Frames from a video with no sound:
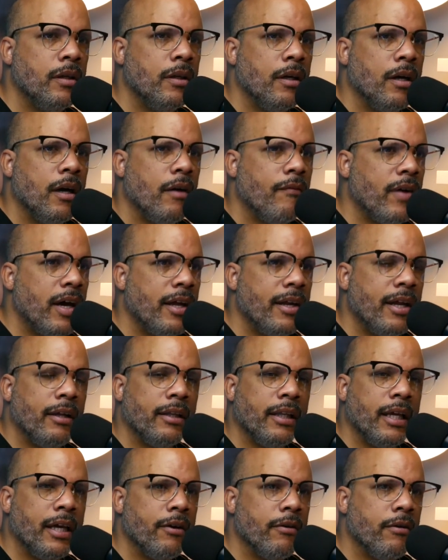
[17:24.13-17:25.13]
I find out
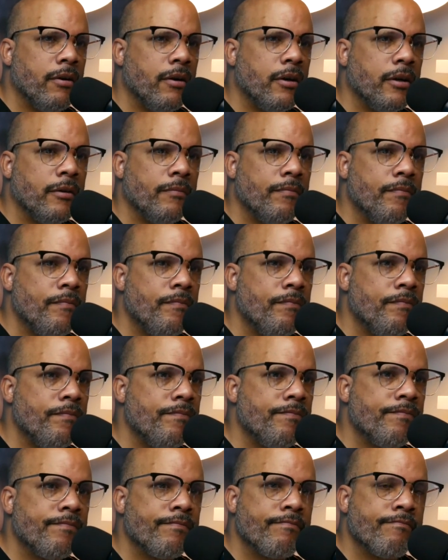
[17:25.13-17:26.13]
later on,
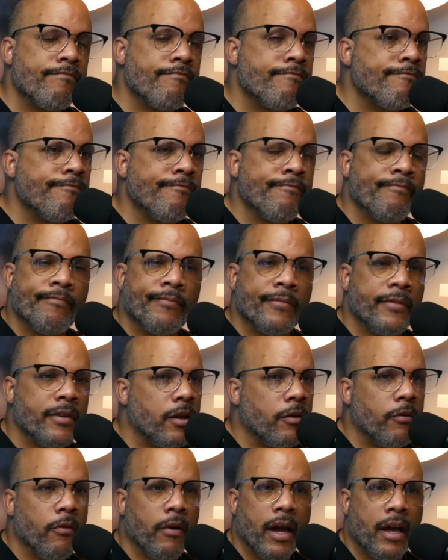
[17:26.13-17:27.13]
the
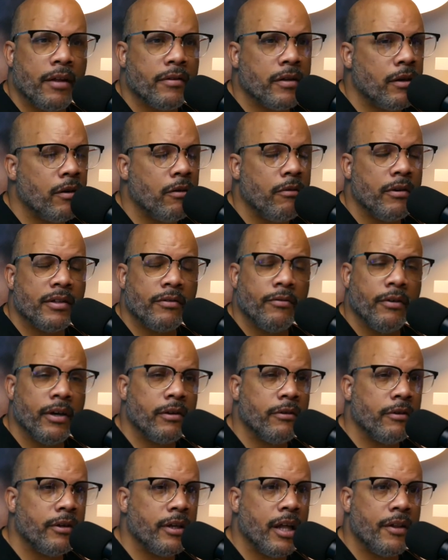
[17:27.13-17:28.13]
grass ain't always
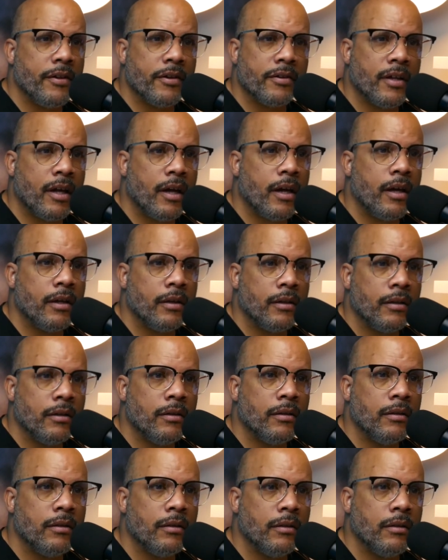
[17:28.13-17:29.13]
greener on the other side.
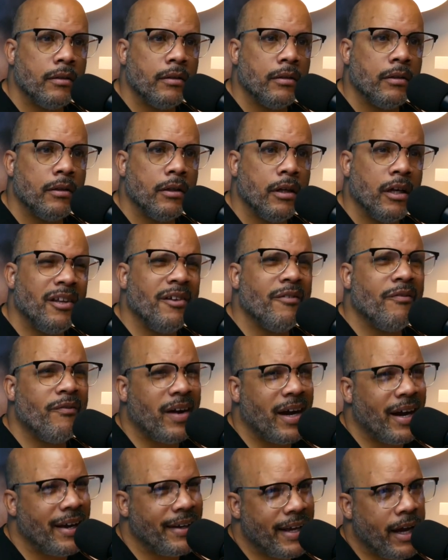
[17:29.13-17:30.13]
And you
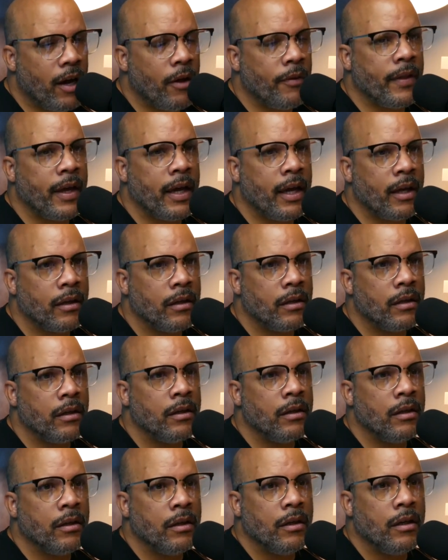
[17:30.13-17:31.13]
find out that
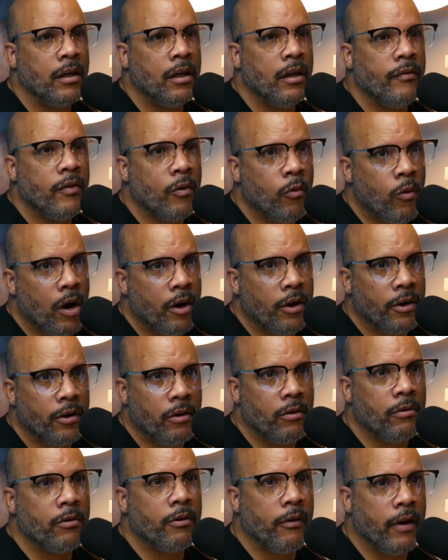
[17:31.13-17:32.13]
if you water your
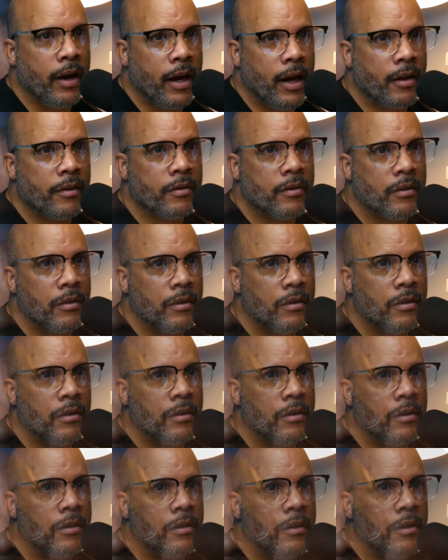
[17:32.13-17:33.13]
own grass,
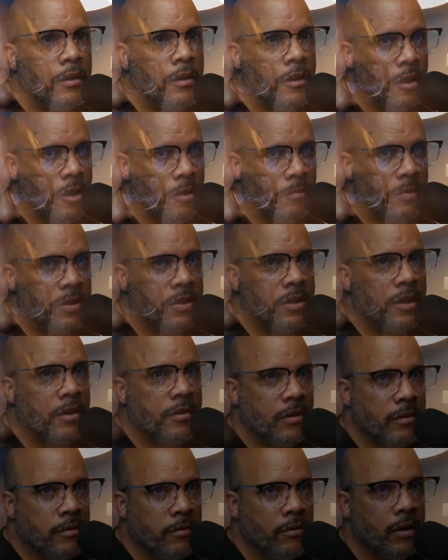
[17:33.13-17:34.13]
it'll be just
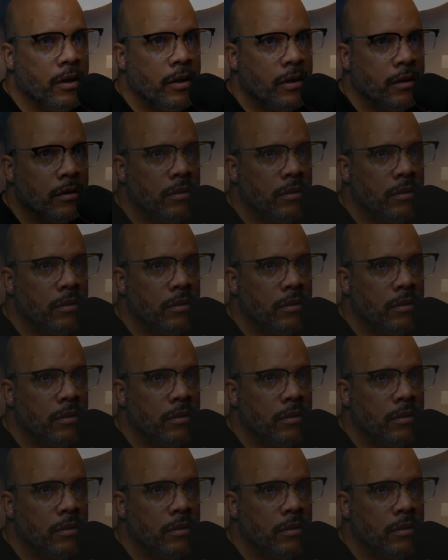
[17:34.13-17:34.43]
as green.